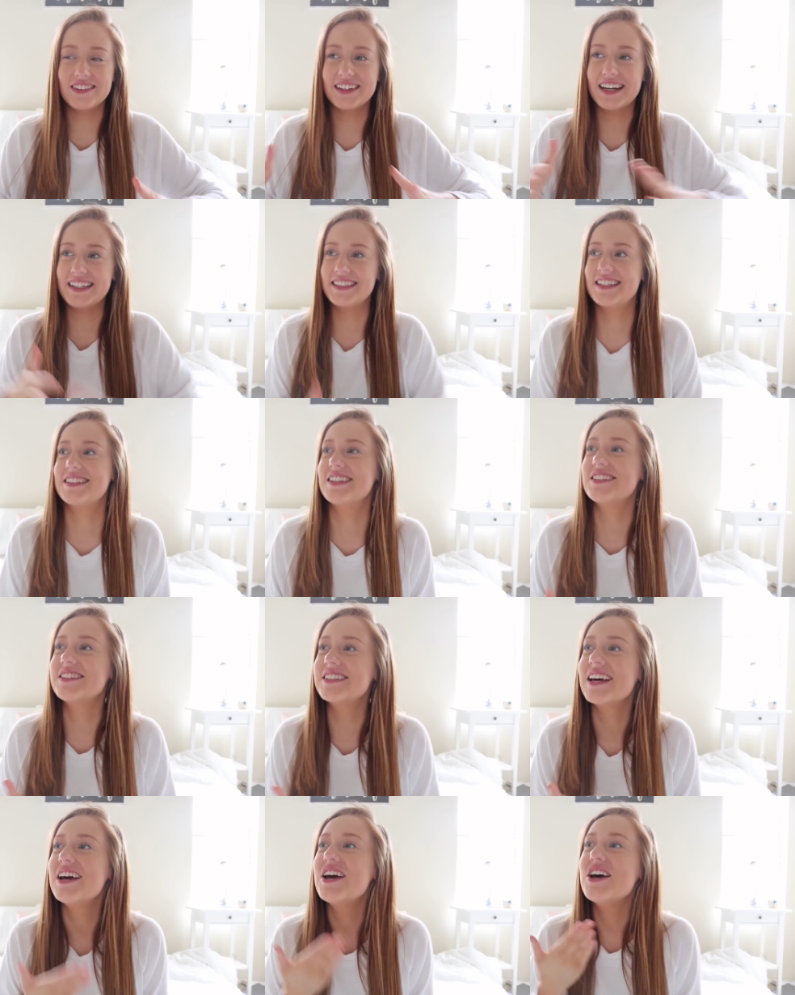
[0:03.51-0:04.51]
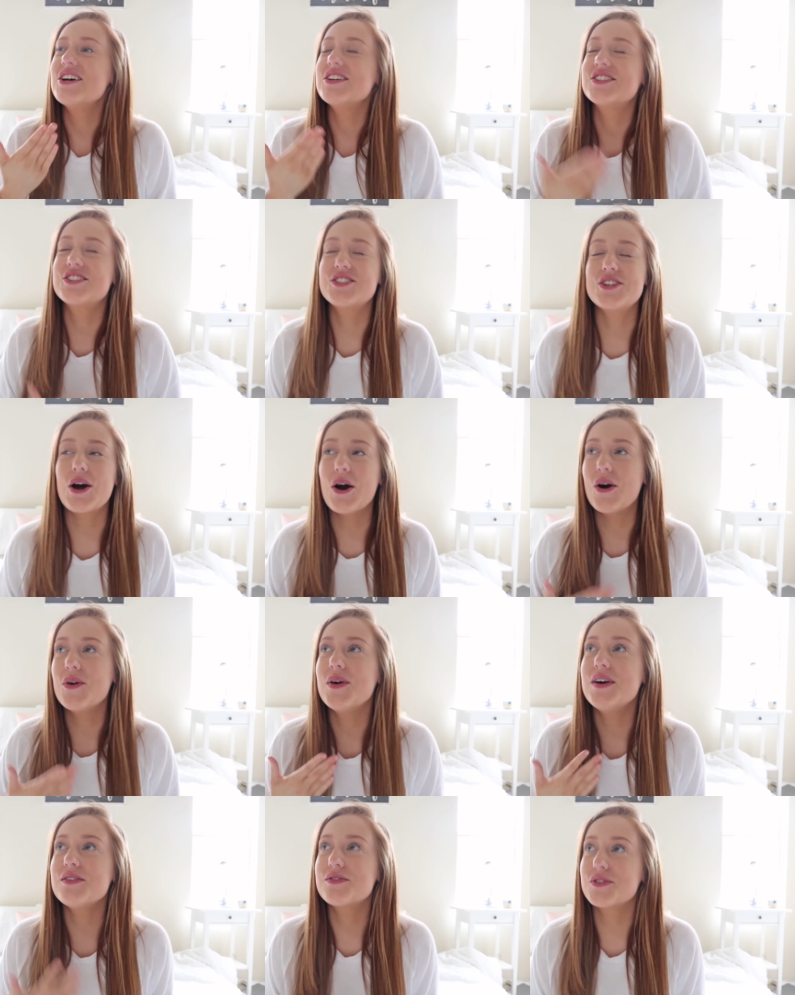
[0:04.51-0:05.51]
Guys, this is
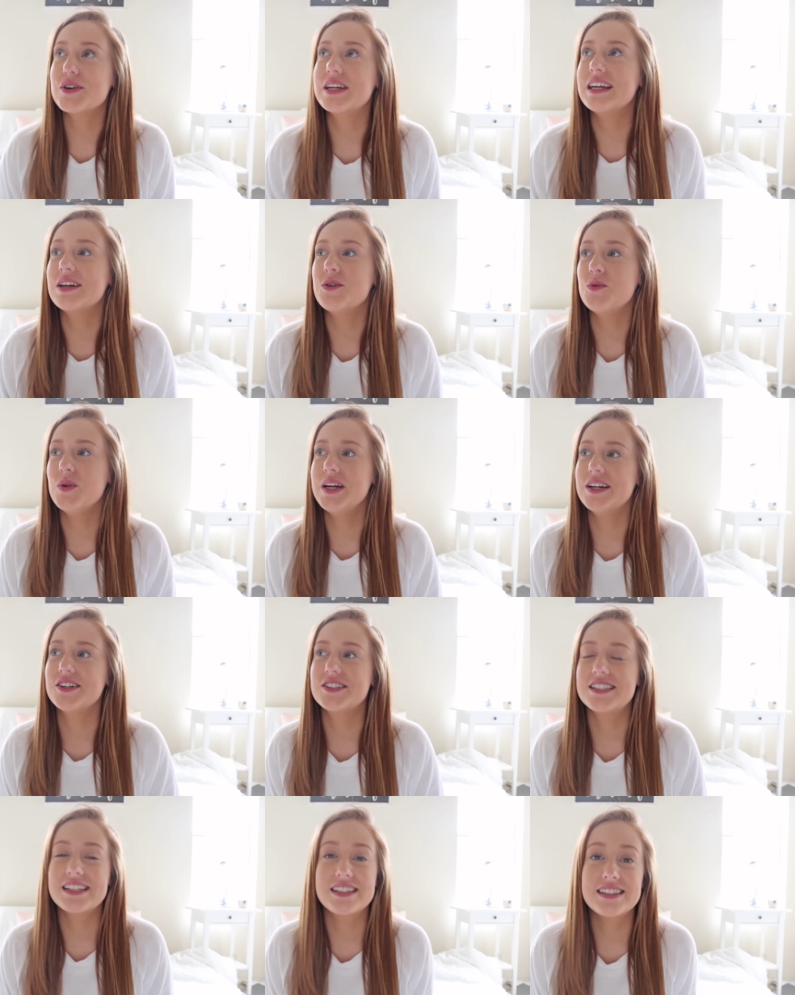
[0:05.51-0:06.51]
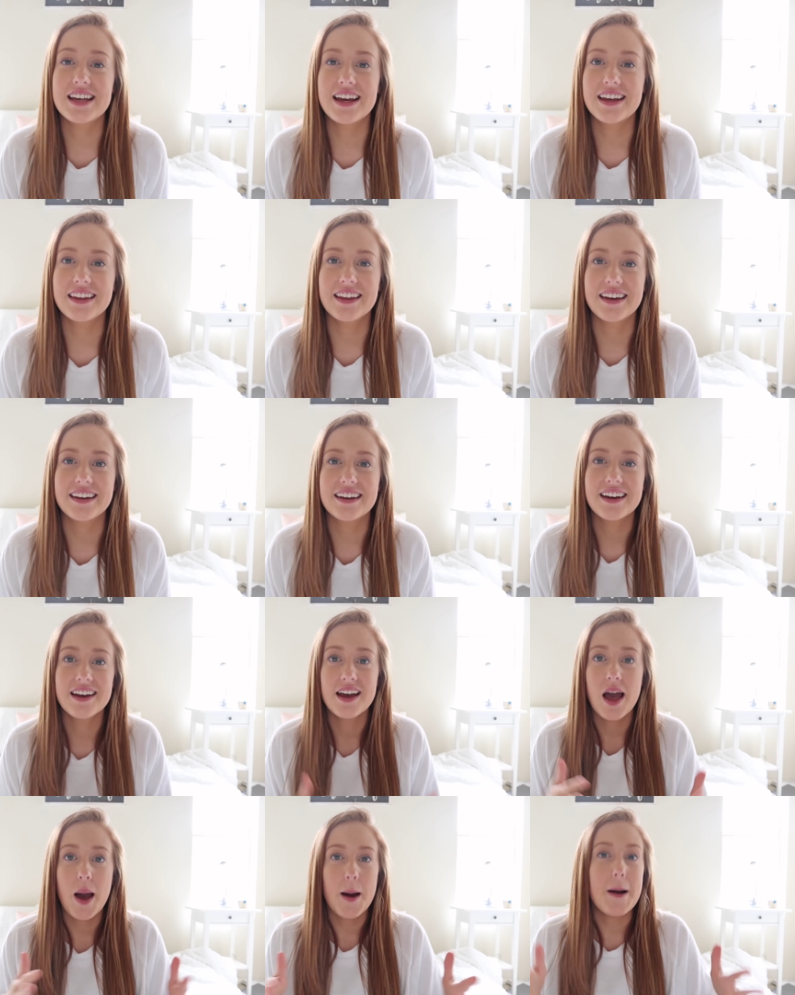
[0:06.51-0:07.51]
so freaking weird to say like
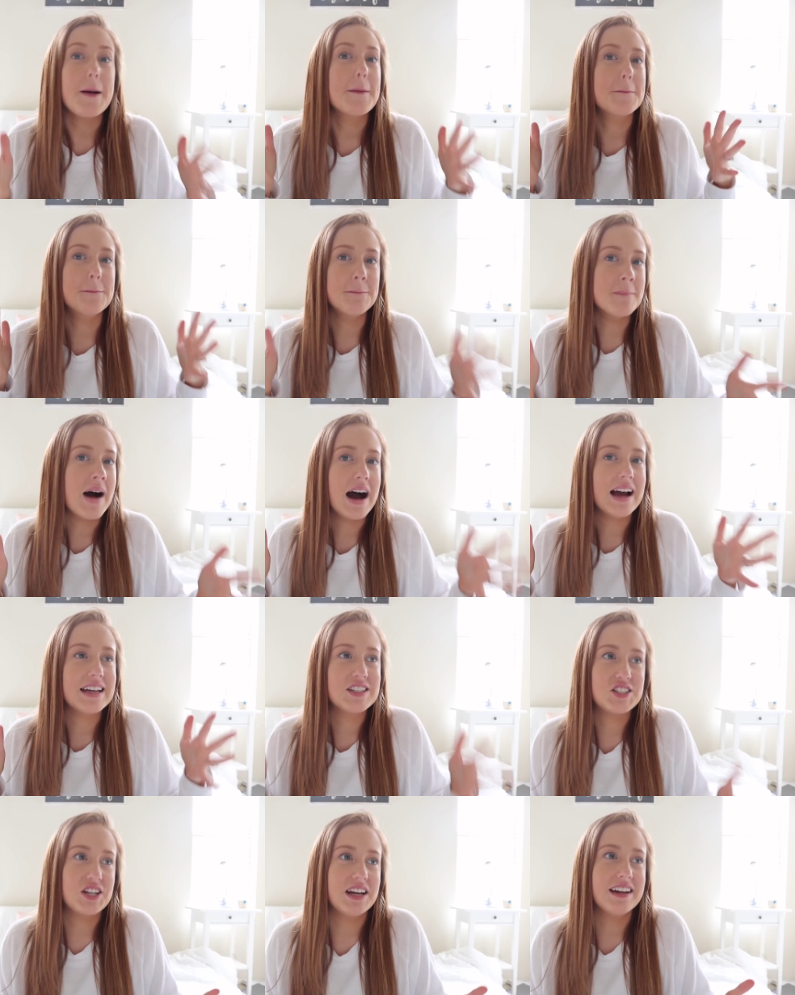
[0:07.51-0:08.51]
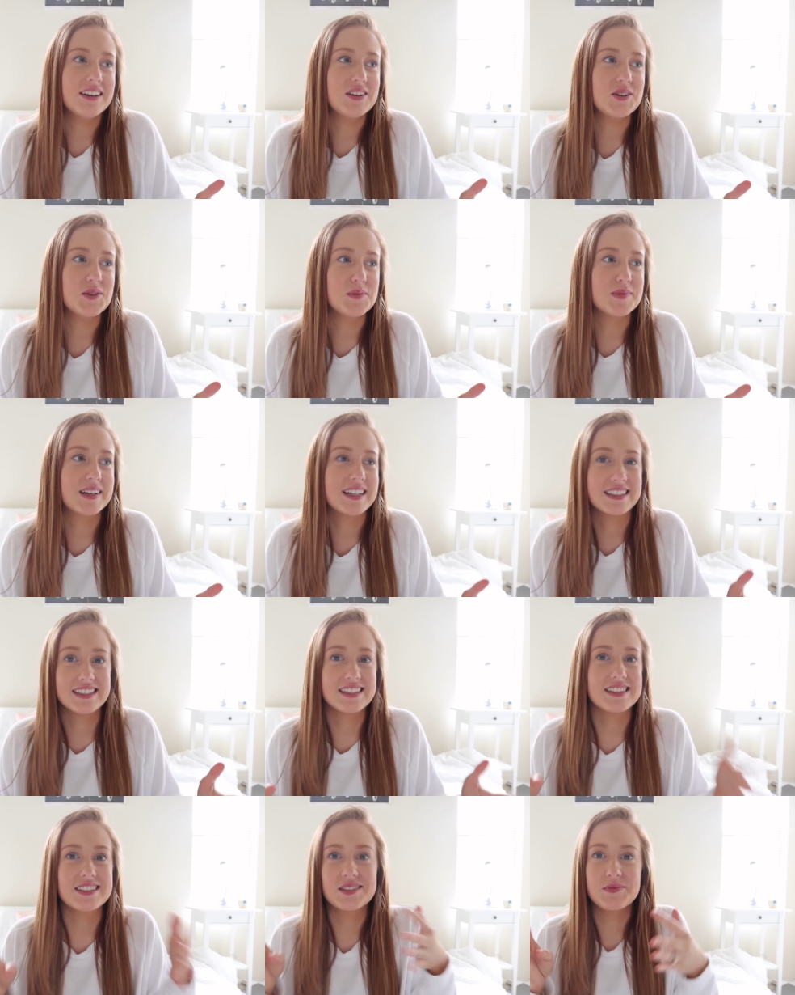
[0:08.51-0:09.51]
my channel because
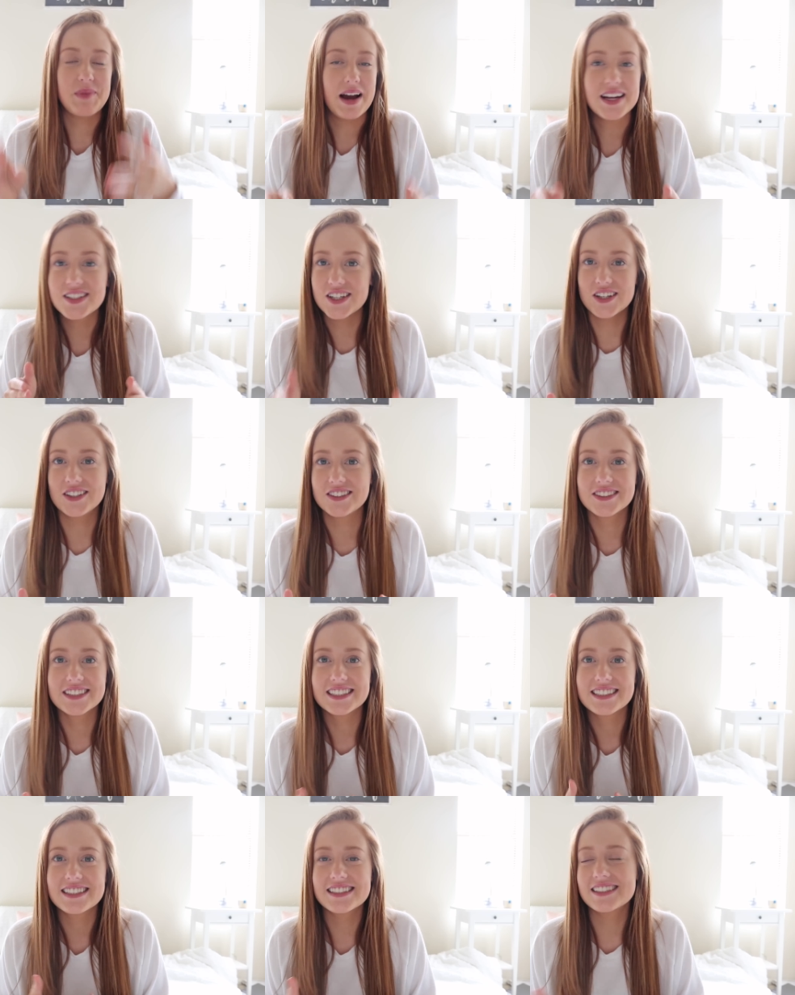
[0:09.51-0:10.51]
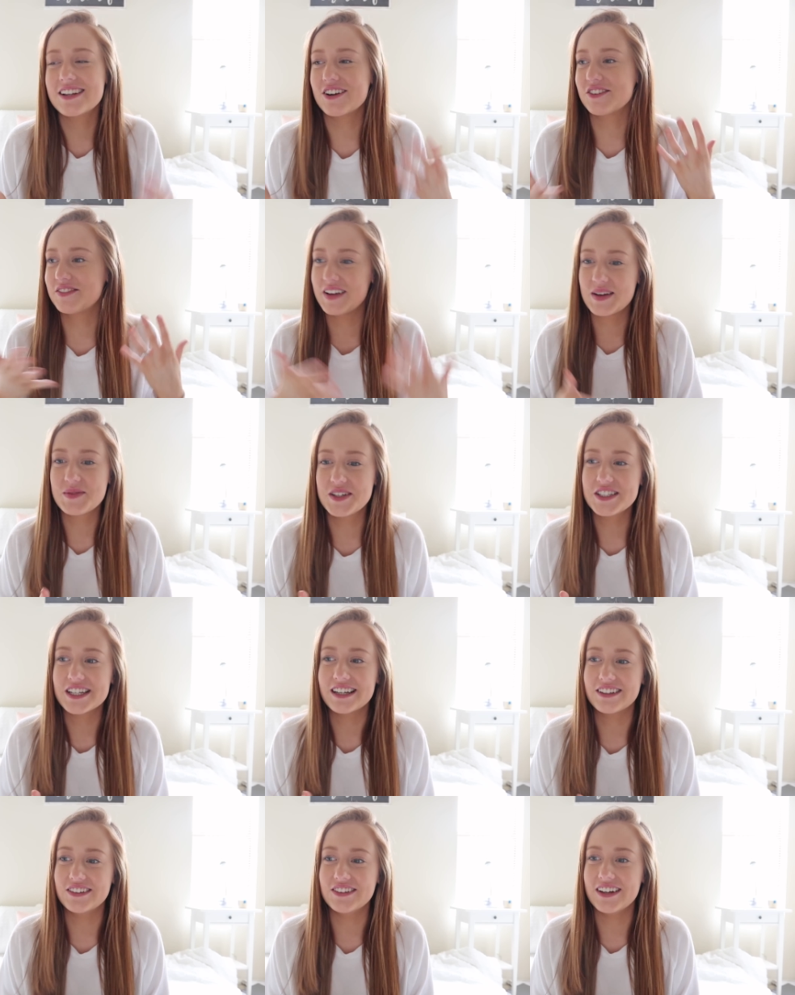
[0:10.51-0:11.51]
this is my channel. This isn't our family
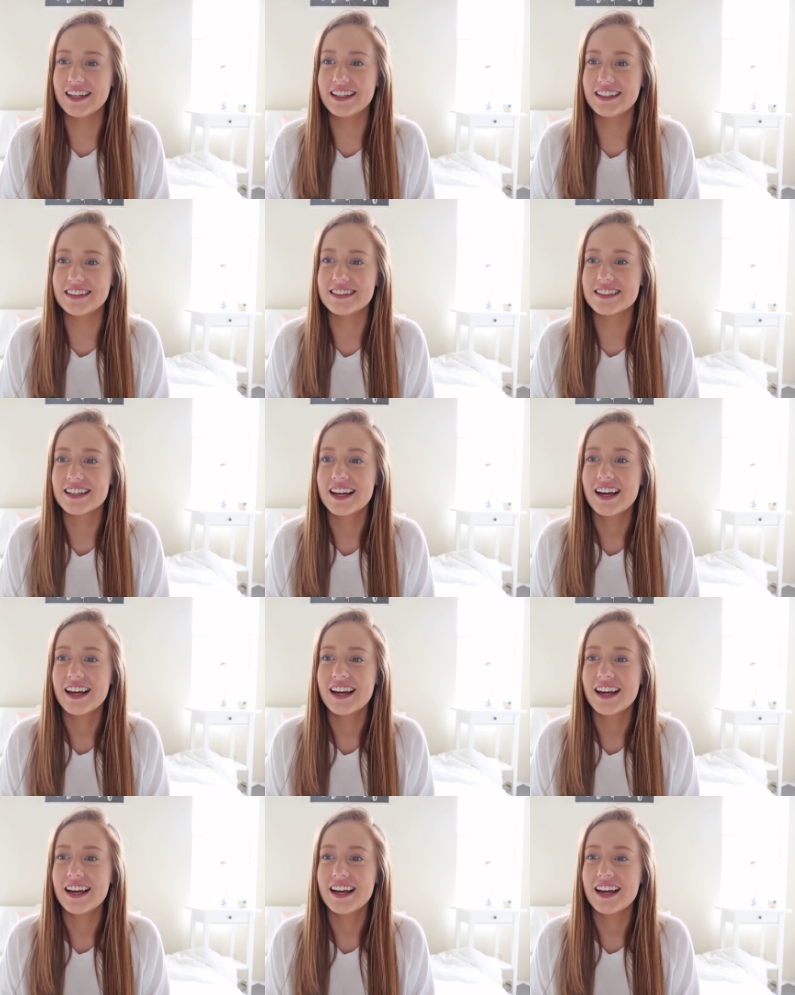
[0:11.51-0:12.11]
channel, and